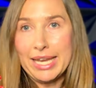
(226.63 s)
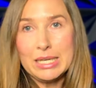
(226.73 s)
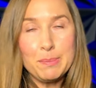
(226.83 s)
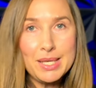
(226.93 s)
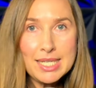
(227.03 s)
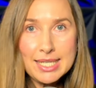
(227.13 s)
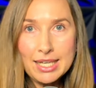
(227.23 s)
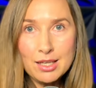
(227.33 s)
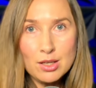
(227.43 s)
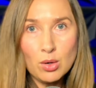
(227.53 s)
any
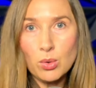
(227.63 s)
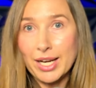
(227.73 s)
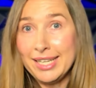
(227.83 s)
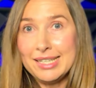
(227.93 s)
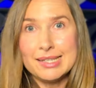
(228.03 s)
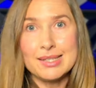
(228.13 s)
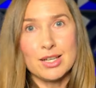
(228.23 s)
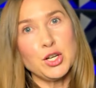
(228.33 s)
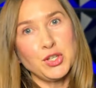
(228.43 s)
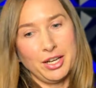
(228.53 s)
meeting or any
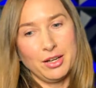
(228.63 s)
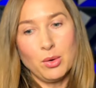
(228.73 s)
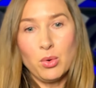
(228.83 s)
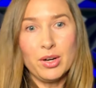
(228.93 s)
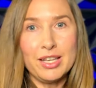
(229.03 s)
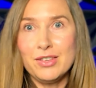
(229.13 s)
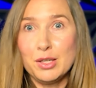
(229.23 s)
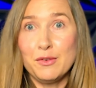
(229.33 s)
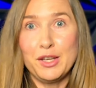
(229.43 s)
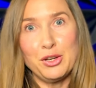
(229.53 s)
discussion or
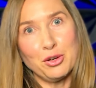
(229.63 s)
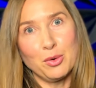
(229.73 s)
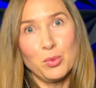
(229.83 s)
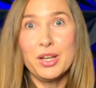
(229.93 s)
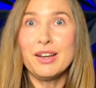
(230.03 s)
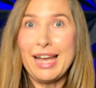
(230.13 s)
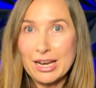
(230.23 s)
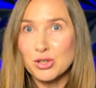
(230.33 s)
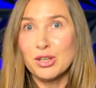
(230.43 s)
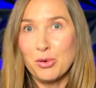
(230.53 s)
even a video. We're
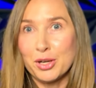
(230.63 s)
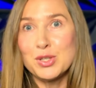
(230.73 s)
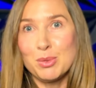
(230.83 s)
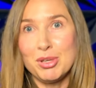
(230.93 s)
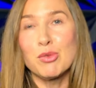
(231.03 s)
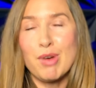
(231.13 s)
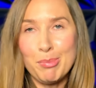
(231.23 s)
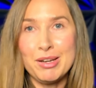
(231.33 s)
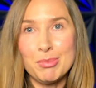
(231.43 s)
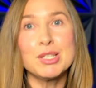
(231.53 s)
actually going to be
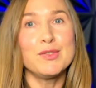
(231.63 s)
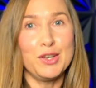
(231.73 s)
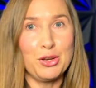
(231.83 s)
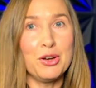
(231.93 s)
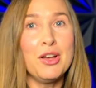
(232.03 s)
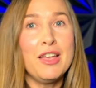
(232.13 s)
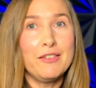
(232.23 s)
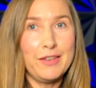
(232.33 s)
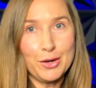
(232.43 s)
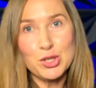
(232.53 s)
wrapping up this video
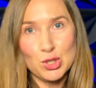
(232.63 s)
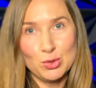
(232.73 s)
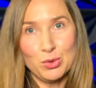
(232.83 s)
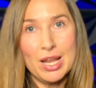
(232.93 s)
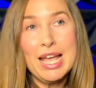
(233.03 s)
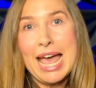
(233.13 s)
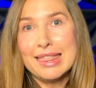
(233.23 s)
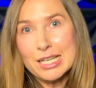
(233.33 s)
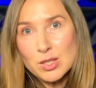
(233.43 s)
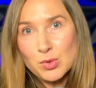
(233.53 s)
very soon.
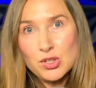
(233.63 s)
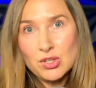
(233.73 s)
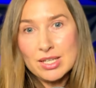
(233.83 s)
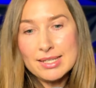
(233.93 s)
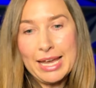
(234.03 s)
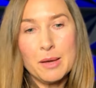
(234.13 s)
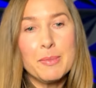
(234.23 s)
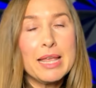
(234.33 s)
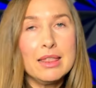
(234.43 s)
And that's what you're going to say.